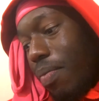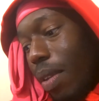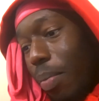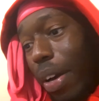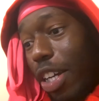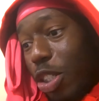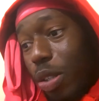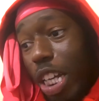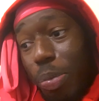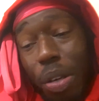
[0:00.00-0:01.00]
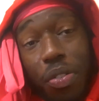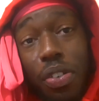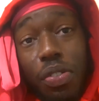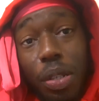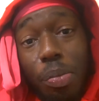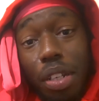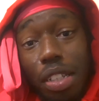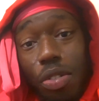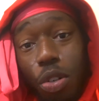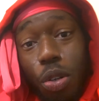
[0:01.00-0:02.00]
Mind you, I spent 50
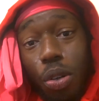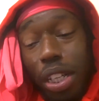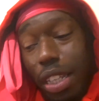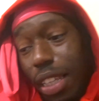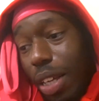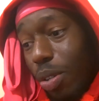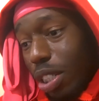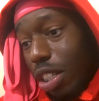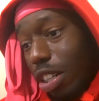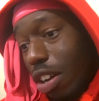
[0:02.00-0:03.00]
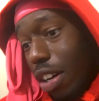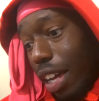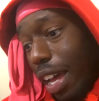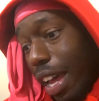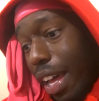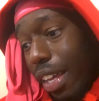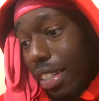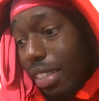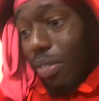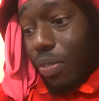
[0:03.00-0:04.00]
minutes recording that. That was a long
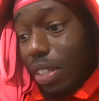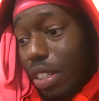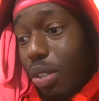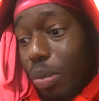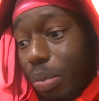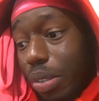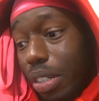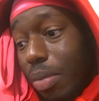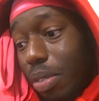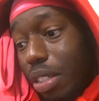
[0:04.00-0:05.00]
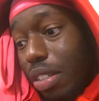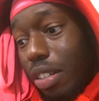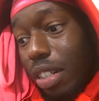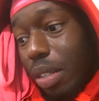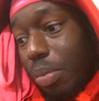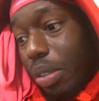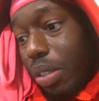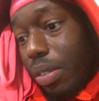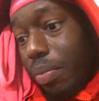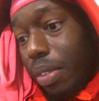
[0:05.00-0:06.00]
ass video, bro, and I'm just not gonna upload
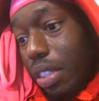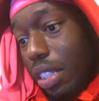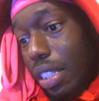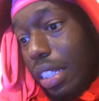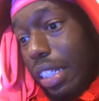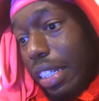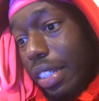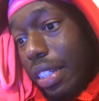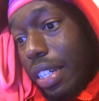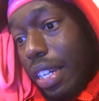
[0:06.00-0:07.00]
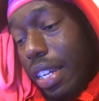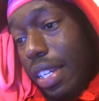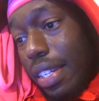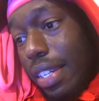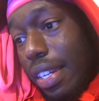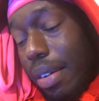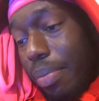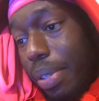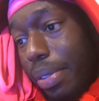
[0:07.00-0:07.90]
it. Silly. Dumb.